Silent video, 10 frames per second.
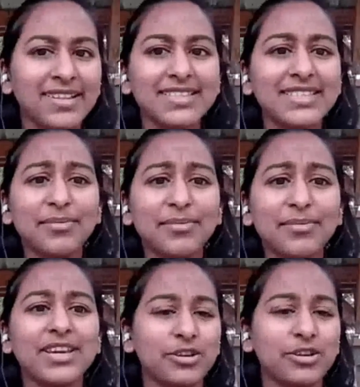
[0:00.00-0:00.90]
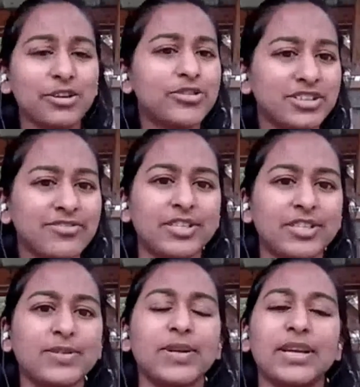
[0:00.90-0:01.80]
this can make a huge
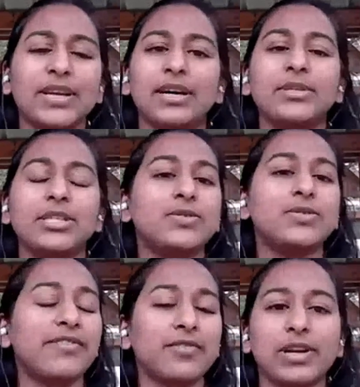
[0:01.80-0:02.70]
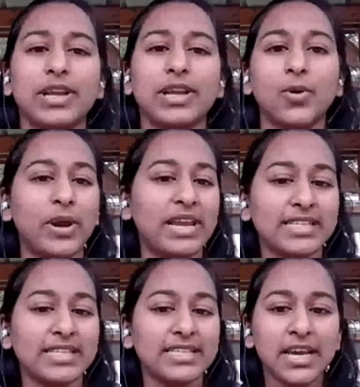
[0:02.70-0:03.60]
difference when it comes to diverting our
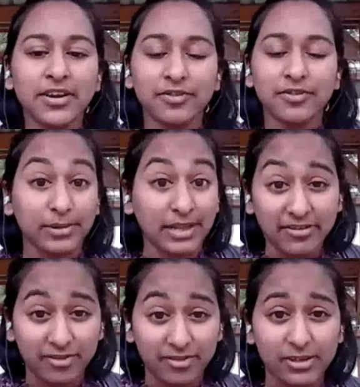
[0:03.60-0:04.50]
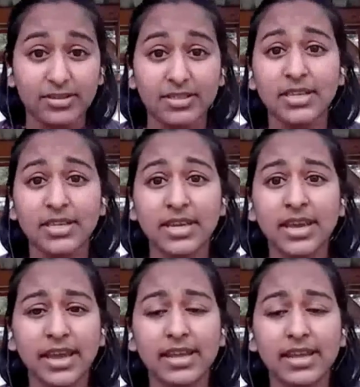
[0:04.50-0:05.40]
waste from landfills.
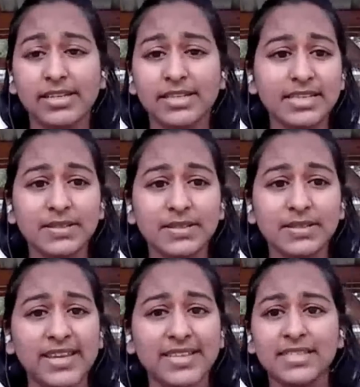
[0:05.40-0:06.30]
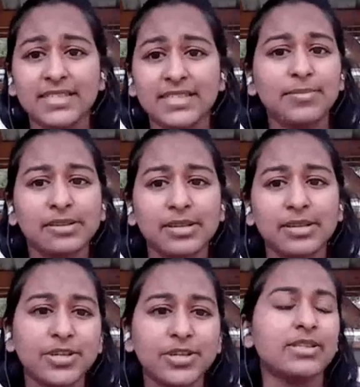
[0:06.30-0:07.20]
And these wastes typically
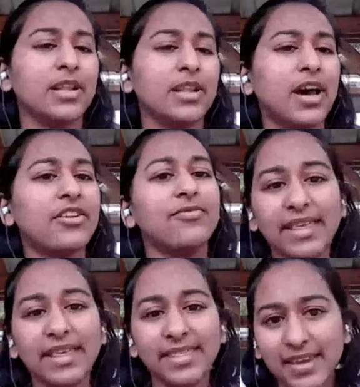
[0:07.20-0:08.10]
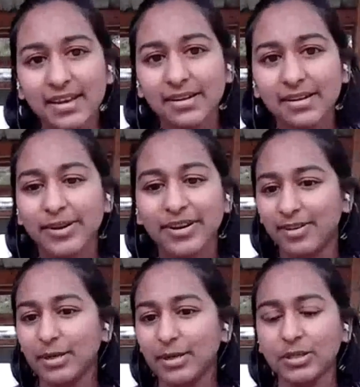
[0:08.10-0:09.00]
produce a lot of methane, one
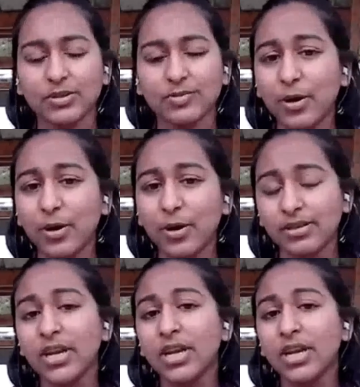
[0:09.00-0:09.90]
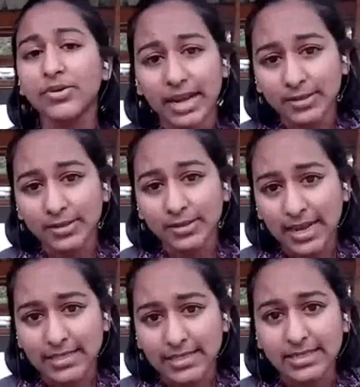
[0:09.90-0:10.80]
of the most potent greenhouse
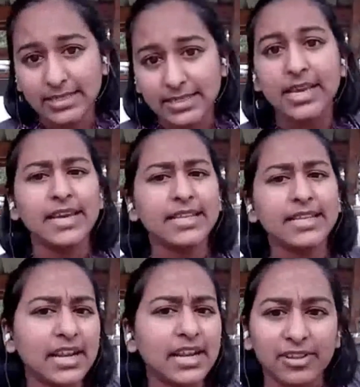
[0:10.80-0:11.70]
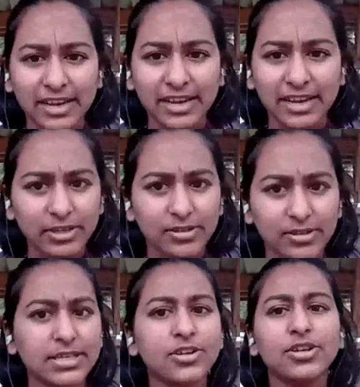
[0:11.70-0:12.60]
gases inside of
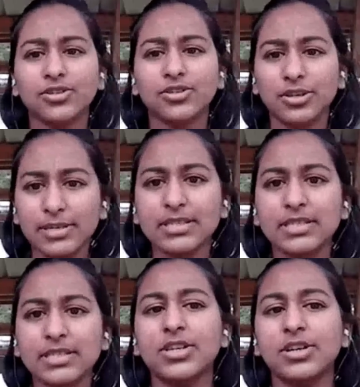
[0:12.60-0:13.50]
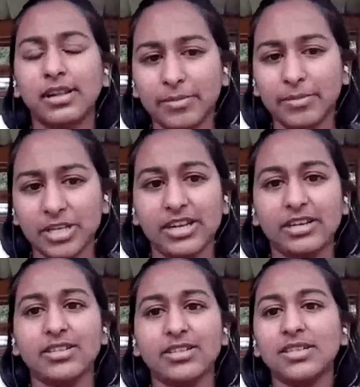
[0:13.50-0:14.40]
landfills, and contributes to climate
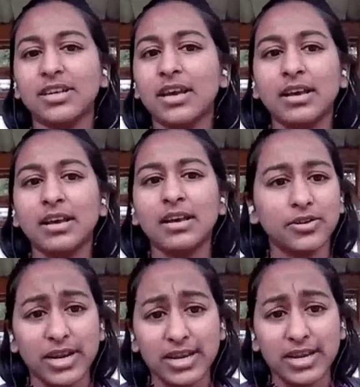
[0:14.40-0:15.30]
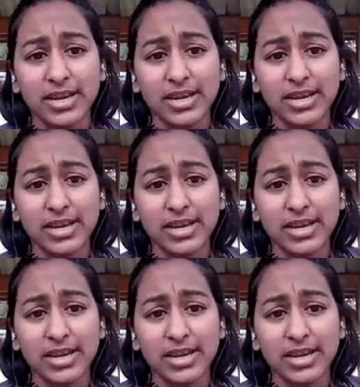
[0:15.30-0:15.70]
change greatly.